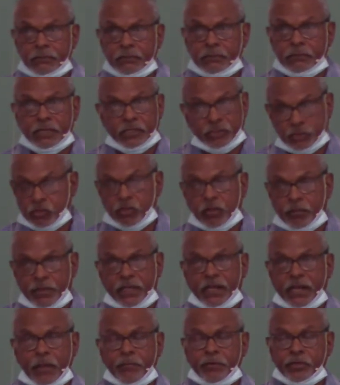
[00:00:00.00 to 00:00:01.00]
There should not be
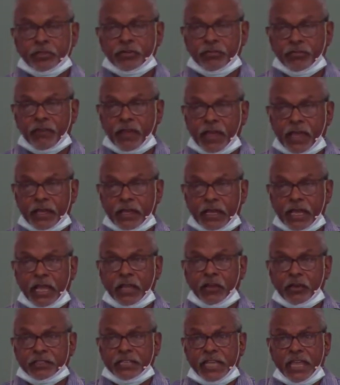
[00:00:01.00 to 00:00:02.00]
an Aboriginal flag,
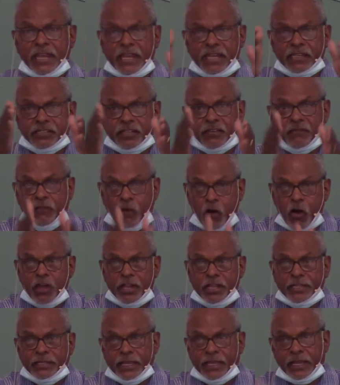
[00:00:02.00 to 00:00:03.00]
because it is
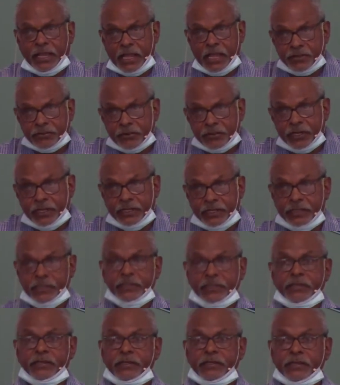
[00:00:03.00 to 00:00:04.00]
dividing the country.
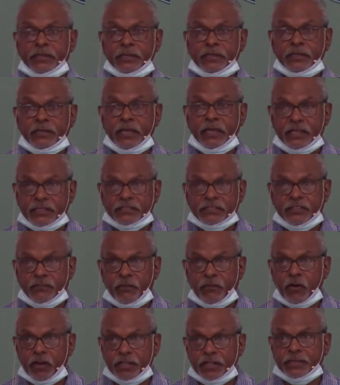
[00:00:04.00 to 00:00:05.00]
It is
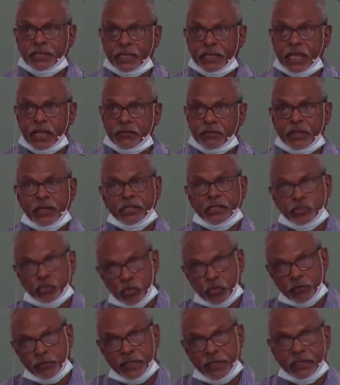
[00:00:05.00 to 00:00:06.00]
dividing the country, and it
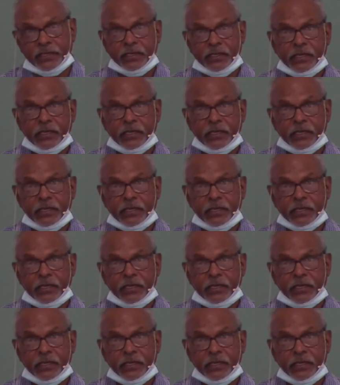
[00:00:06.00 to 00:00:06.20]
shouldn't be.